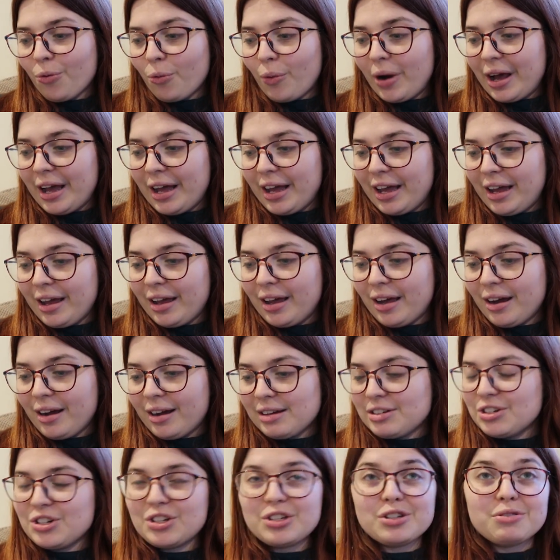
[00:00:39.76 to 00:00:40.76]
where
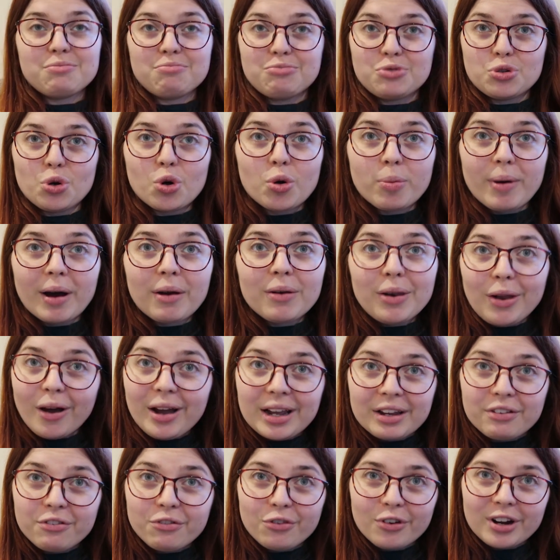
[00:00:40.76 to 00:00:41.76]
I just talk about
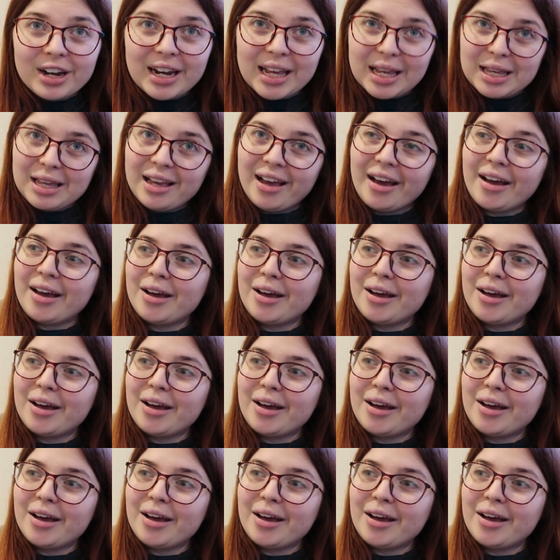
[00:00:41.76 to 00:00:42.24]
life, really,